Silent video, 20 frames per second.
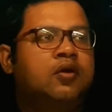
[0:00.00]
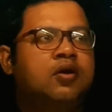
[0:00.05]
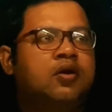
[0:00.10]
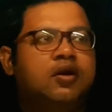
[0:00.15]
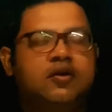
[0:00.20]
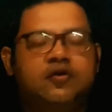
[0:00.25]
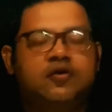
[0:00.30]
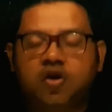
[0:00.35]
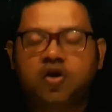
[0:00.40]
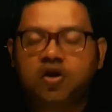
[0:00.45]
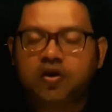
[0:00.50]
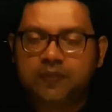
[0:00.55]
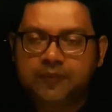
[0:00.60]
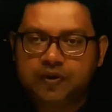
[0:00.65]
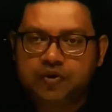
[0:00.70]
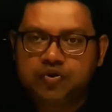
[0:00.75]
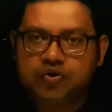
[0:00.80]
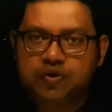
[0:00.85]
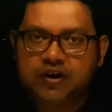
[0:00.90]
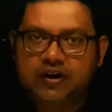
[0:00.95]
It's called
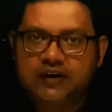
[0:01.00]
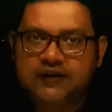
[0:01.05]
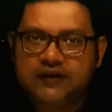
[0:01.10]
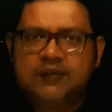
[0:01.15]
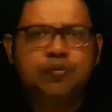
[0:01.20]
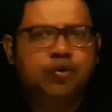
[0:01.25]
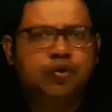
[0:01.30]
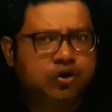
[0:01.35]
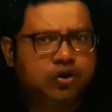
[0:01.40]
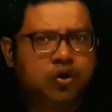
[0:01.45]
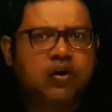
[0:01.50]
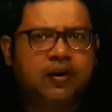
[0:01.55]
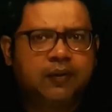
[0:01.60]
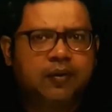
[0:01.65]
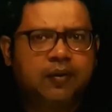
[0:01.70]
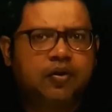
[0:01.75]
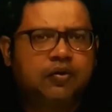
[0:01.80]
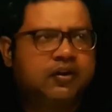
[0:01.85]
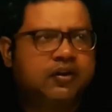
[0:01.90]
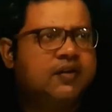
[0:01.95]
mutualism. We'll talk
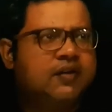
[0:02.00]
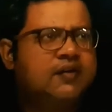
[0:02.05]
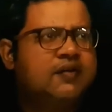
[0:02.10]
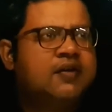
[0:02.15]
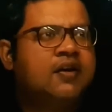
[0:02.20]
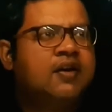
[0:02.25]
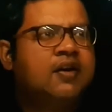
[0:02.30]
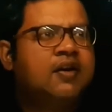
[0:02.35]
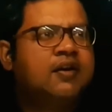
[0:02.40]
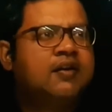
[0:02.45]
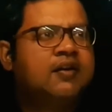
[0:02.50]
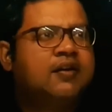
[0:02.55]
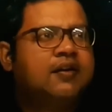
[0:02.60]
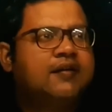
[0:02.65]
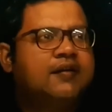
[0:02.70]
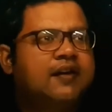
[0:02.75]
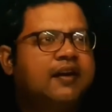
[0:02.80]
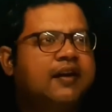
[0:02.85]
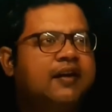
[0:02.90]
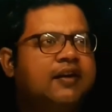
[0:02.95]
about this. The
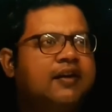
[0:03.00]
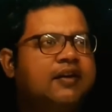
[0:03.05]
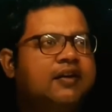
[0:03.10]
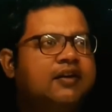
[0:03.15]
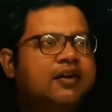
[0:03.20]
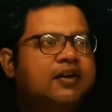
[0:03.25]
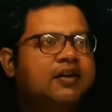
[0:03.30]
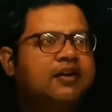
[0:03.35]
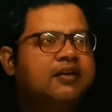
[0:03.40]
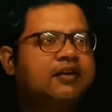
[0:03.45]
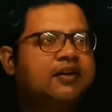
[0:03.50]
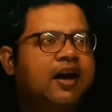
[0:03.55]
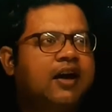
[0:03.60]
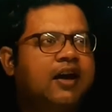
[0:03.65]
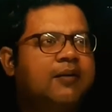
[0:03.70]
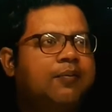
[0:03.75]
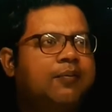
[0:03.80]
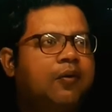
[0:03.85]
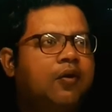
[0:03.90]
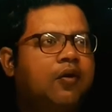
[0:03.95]
second
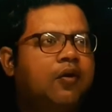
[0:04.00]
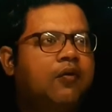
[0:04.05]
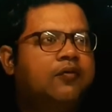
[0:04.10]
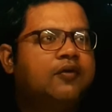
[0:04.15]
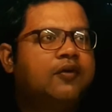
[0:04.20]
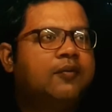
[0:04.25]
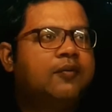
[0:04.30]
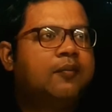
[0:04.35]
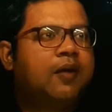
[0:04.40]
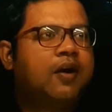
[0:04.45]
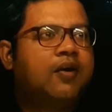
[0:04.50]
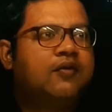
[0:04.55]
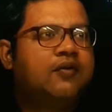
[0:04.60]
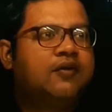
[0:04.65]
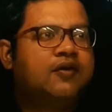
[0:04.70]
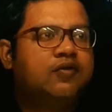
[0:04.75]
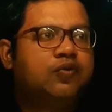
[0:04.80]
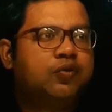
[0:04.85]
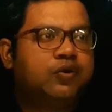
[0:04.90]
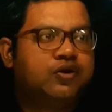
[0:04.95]
type of
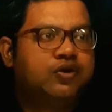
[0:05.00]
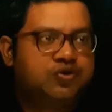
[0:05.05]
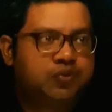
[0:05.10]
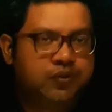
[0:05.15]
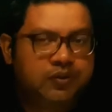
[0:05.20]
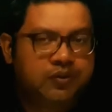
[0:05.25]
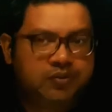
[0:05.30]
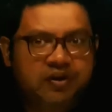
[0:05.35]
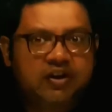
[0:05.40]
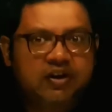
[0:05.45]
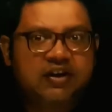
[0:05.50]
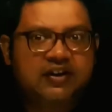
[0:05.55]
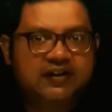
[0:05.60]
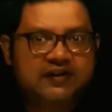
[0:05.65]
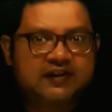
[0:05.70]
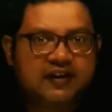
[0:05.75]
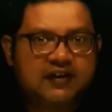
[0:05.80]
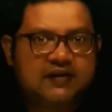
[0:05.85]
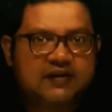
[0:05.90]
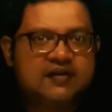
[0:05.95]
symbiosis which we will
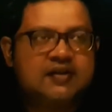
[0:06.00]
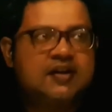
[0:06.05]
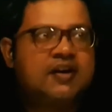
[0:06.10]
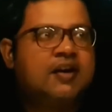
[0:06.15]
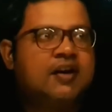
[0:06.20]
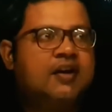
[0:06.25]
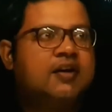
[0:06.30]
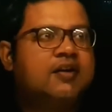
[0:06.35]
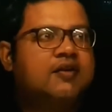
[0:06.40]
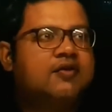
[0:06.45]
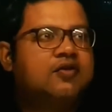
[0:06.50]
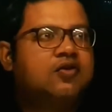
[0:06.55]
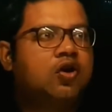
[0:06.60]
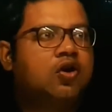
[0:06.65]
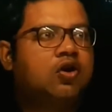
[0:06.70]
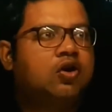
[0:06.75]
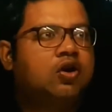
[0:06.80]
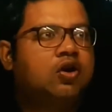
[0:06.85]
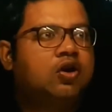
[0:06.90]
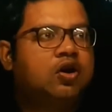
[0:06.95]
discuss is
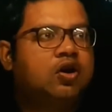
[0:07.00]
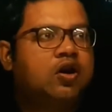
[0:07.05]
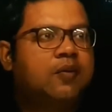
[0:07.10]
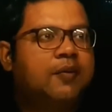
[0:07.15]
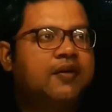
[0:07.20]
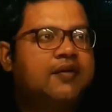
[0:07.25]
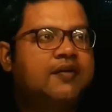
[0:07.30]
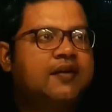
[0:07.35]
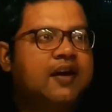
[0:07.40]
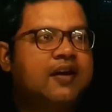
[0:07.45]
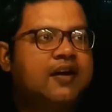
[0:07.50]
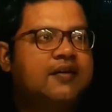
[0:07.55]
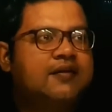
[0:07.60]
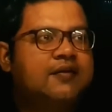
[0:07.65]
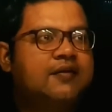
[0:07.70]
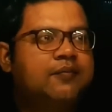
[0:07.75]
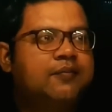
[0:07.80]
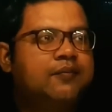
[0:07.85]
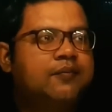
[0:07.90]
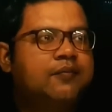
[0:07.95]
called
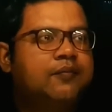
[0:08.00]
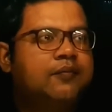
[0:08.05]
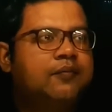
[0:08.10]
commensalism.